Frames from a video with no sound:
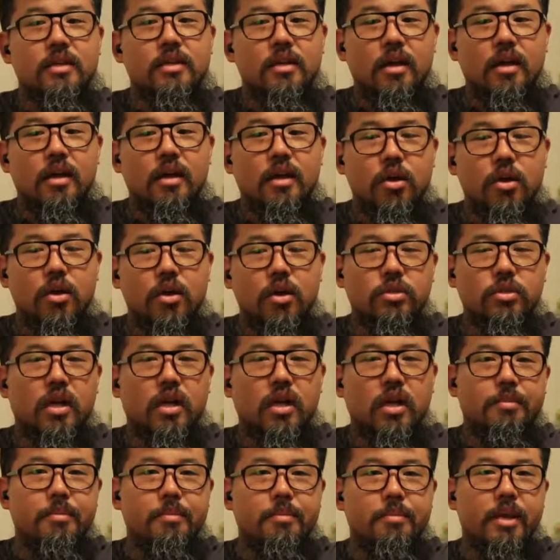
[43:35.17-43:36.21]
goes on
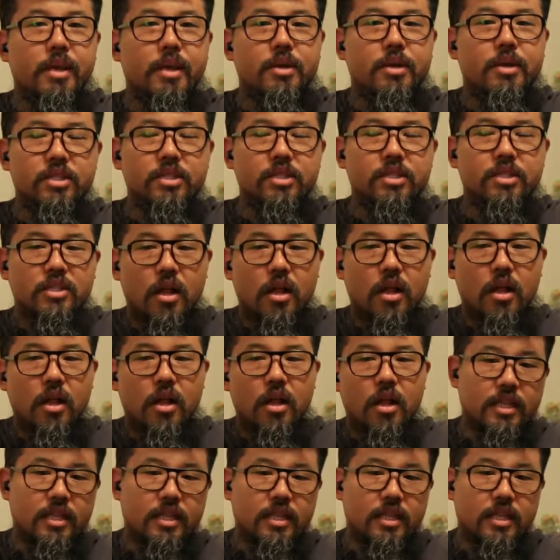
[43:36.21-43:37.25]
to make millions of dollars,
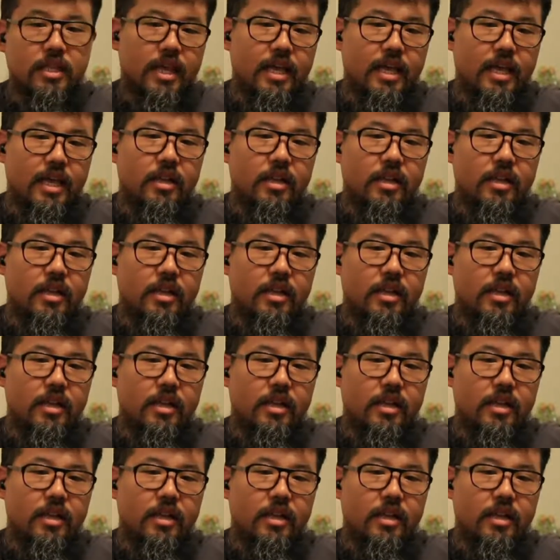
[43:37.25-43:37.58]
and then